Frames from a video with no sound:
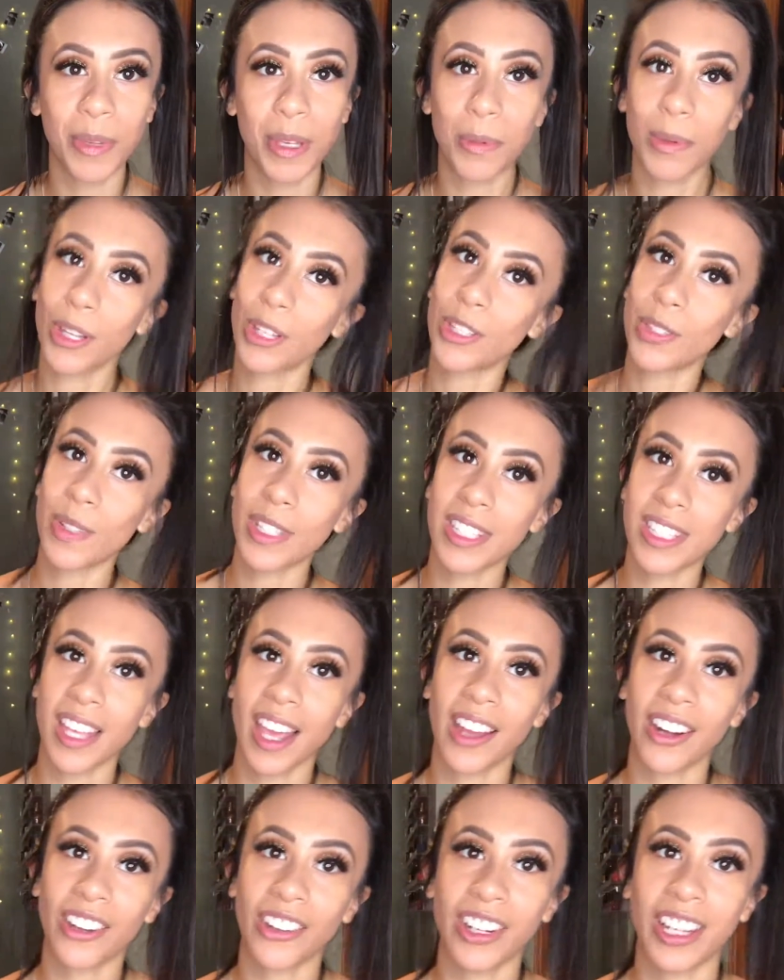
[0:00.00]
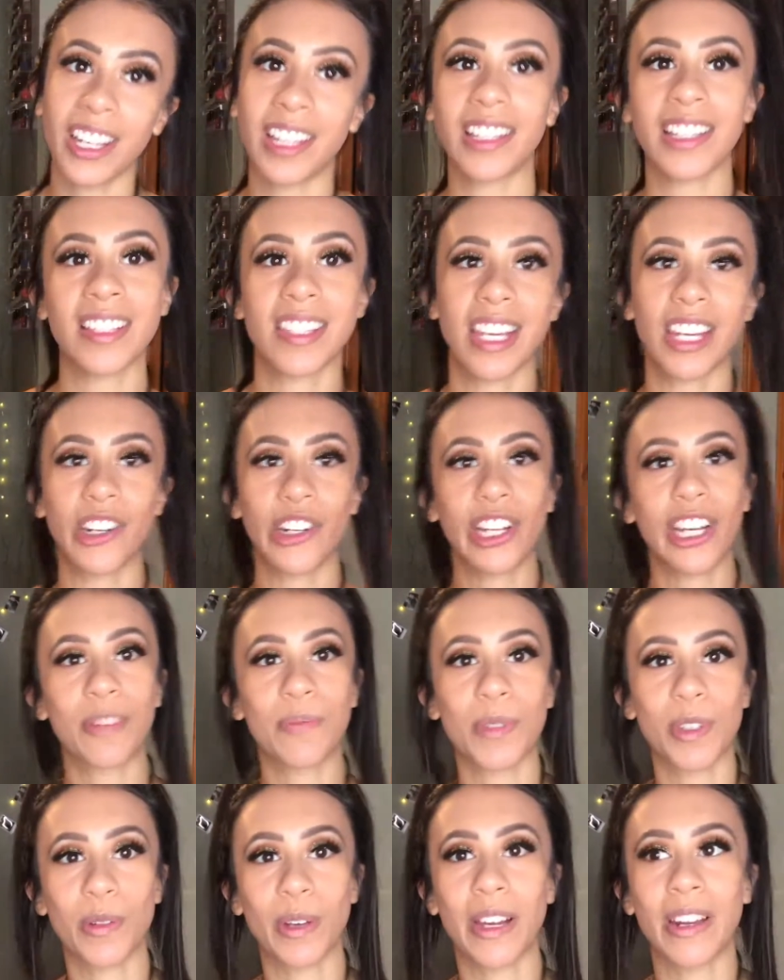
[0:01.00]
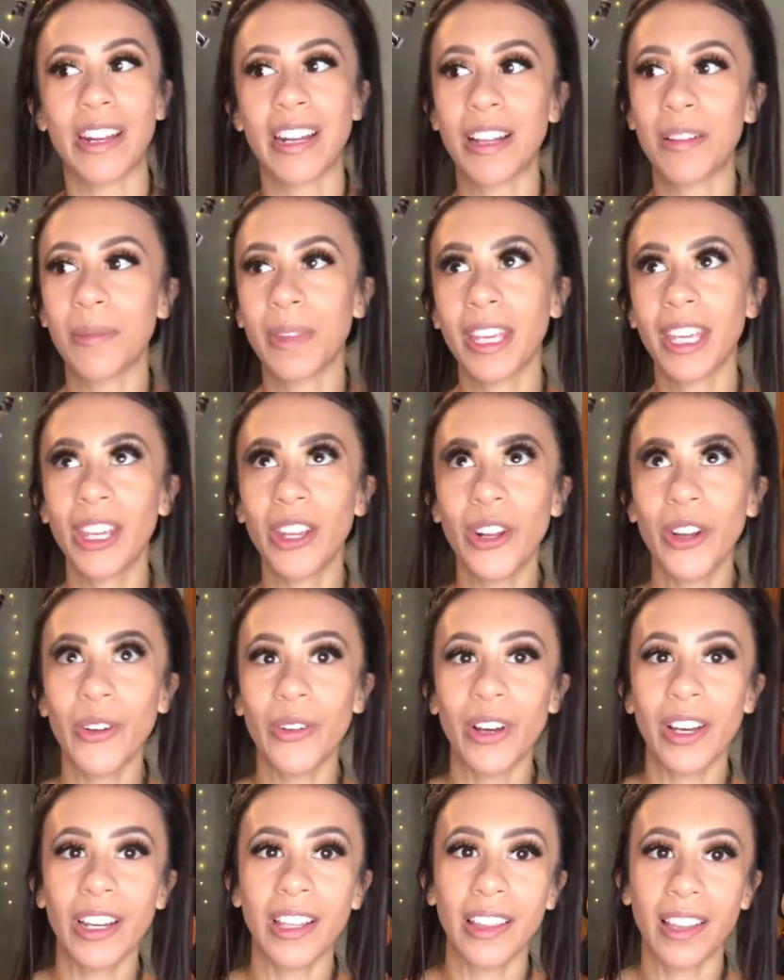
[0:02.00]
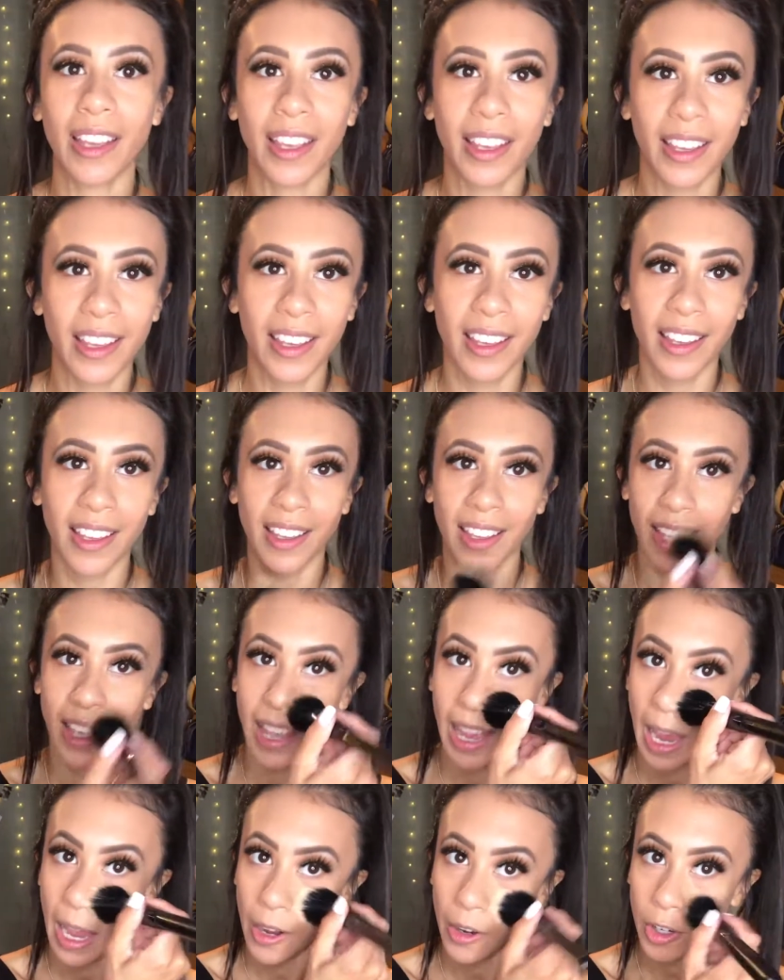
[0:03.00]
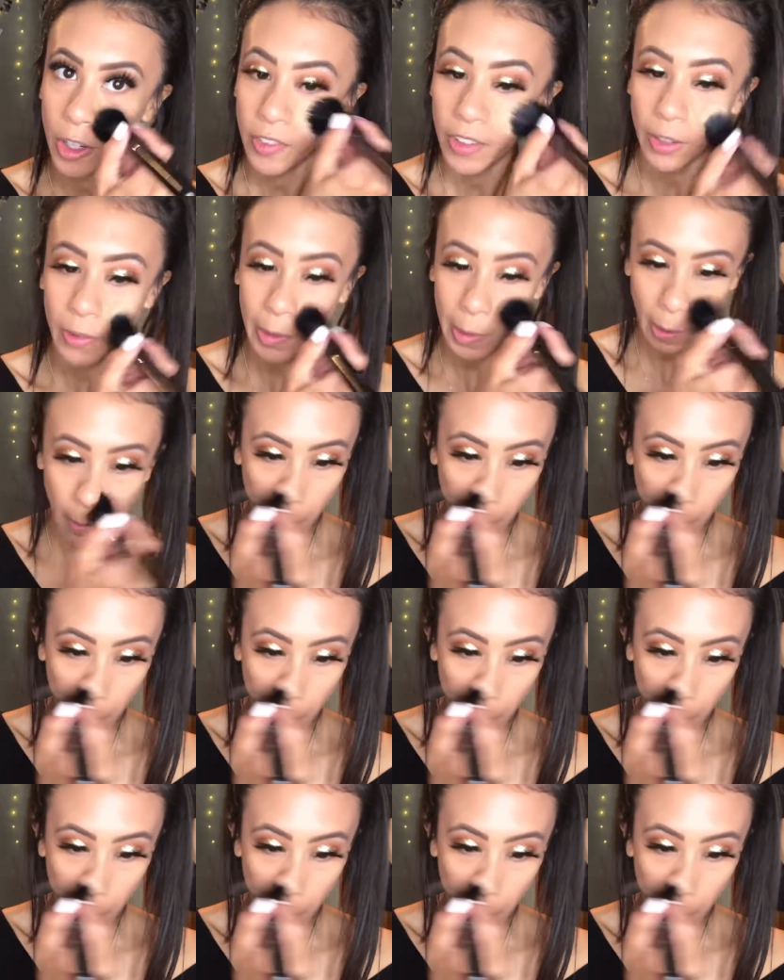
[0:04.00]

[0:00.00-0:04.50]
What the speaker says: maybe I'll do it Saturday, and then Saturday comes around and I'm like, you know what, like I don't know if I really